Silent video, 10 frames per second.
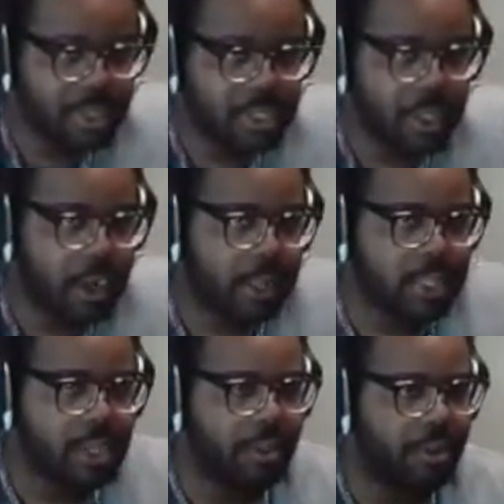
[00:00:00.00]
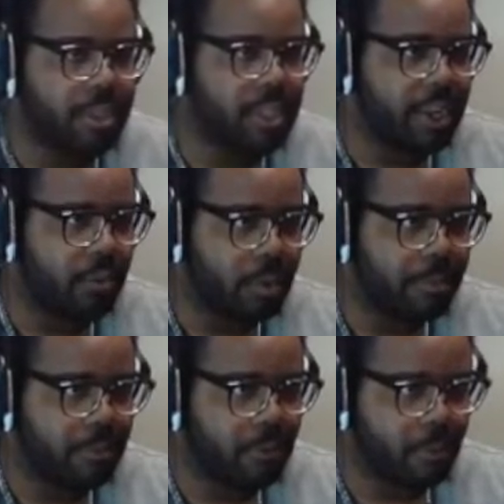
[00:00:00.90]
So that's another intended
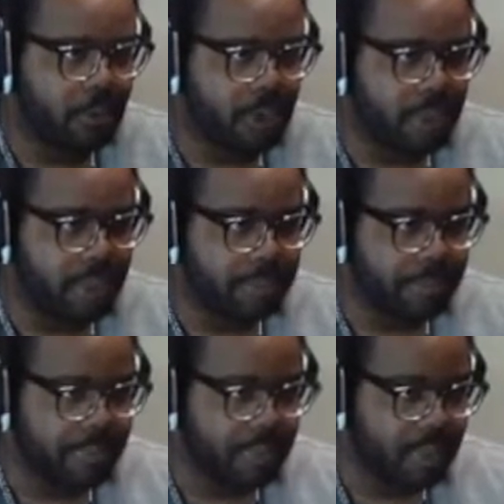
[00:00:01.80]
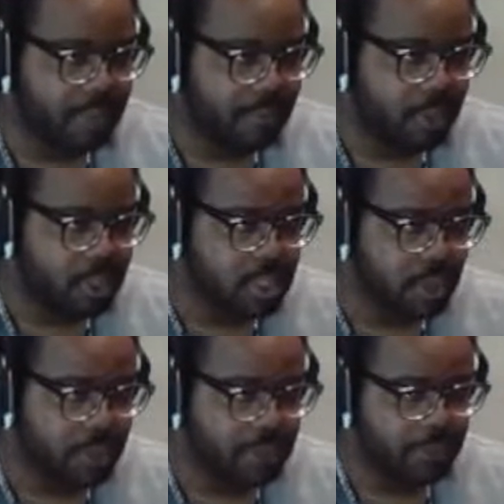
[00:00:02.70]
warp for this
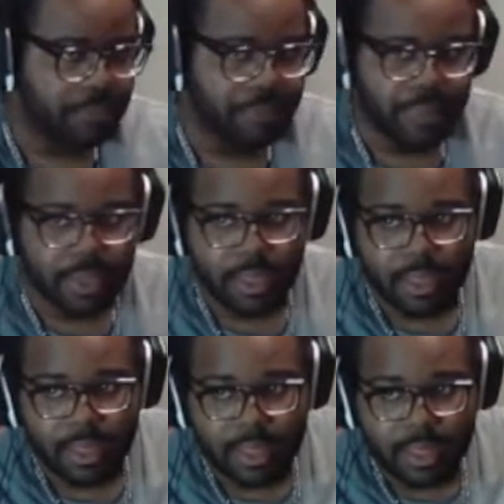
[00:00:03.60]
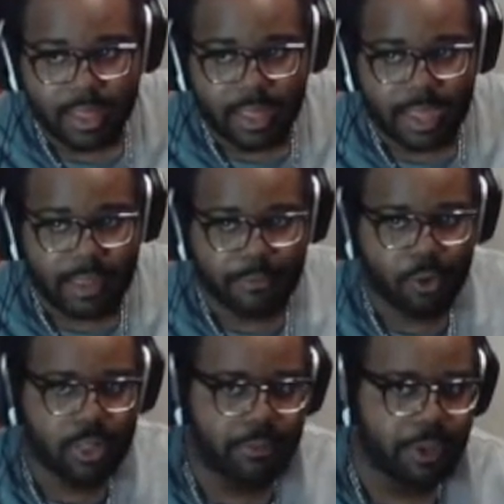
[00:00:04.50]
third level. And
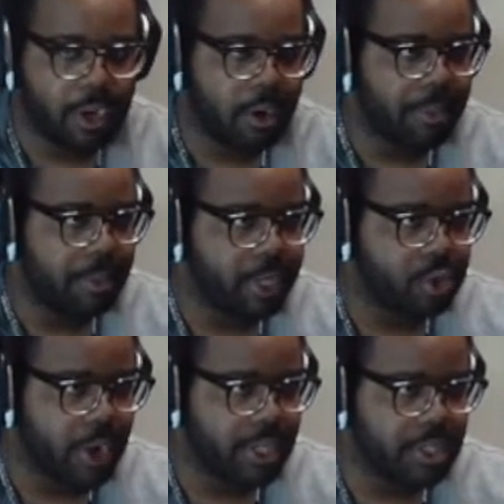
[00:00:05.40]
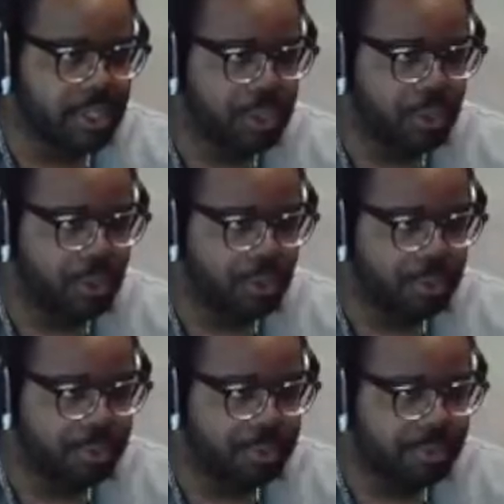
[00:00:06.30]
fourth level here, I'm going to be trying to do
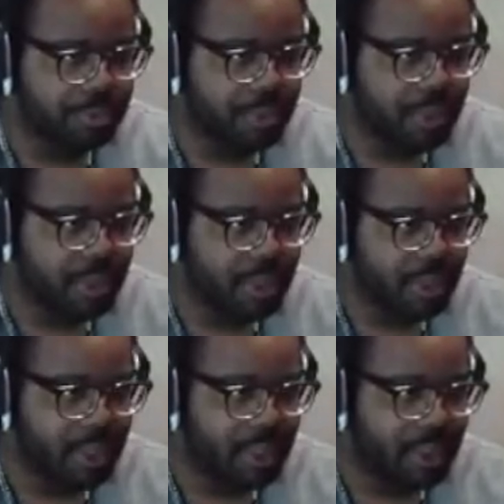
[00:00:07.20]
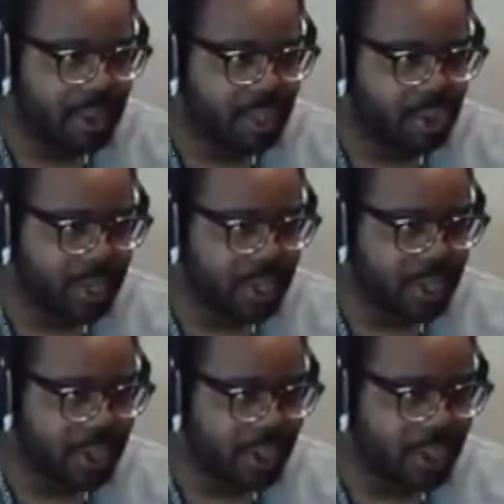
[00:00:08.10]
a
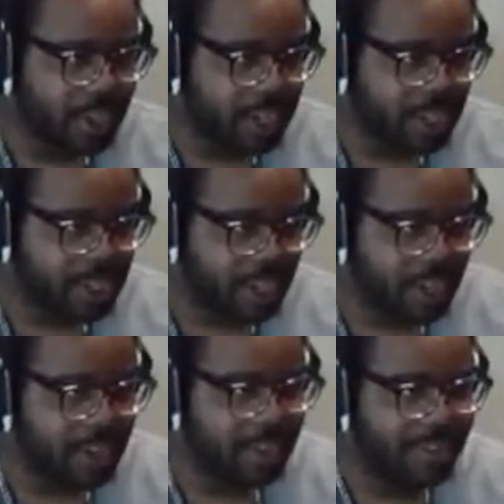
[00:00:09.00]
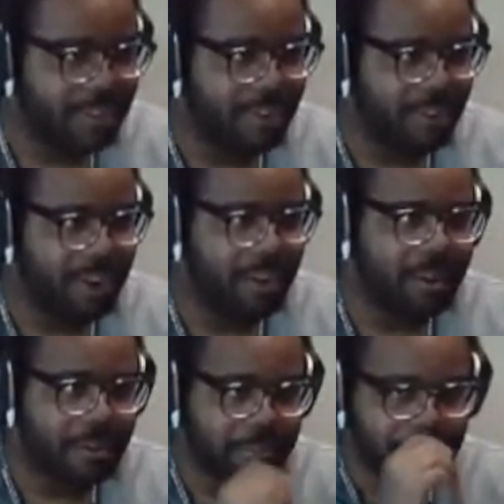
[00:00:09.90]
trick called Luckjaw right
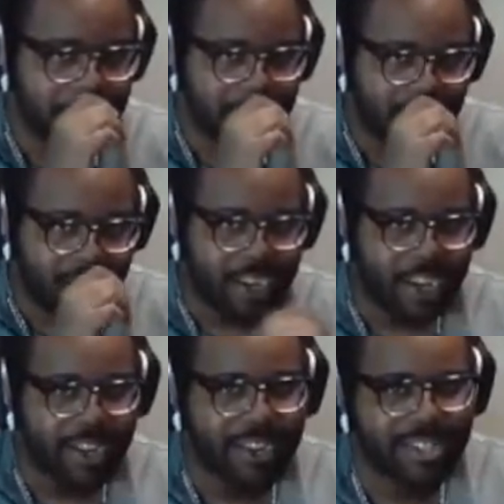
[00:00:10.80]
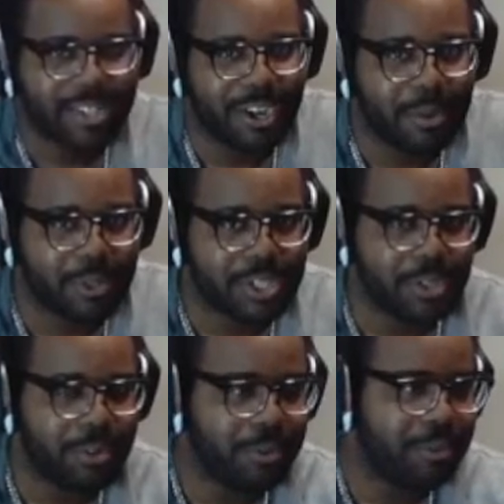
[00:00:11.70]
here. Alright, I got it. So you're able
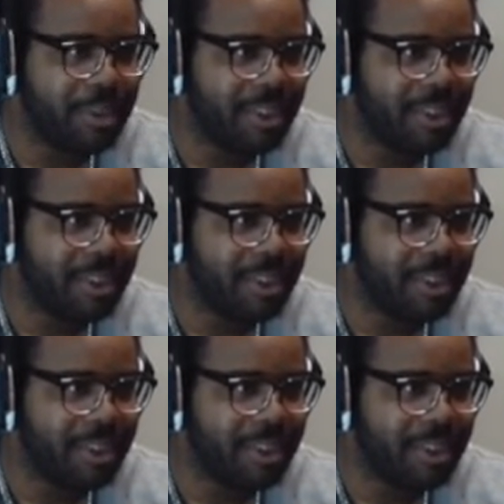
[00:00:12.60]
to